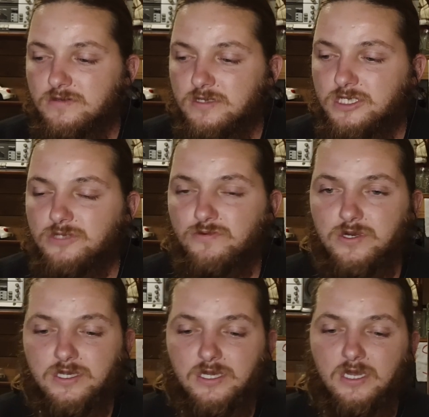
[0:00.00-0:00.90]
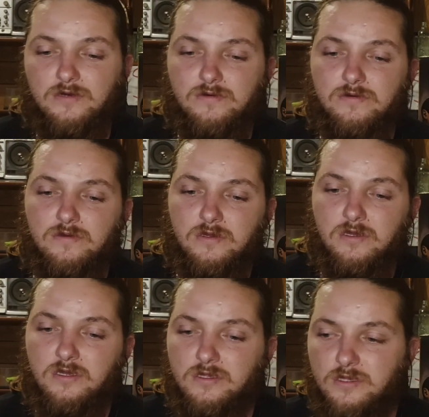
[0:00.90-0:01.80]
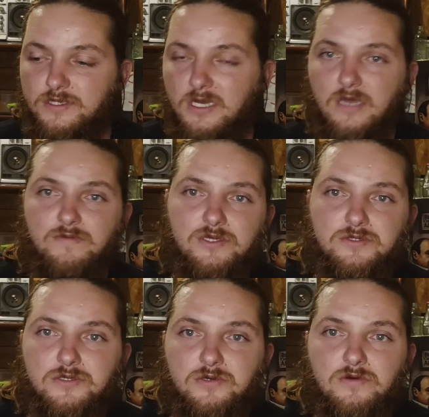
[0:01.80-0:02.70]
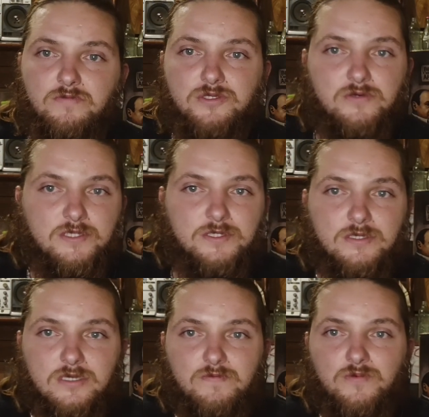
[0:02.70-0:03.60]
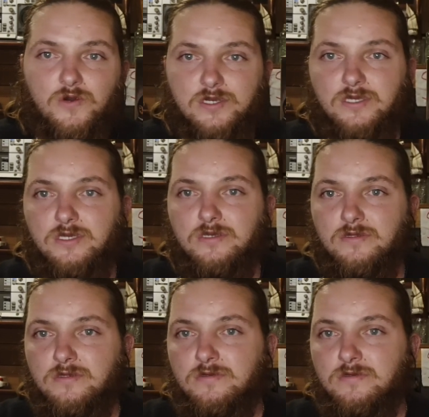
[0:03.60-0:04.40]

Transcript: It's just working out the timing to do it between sleep, working,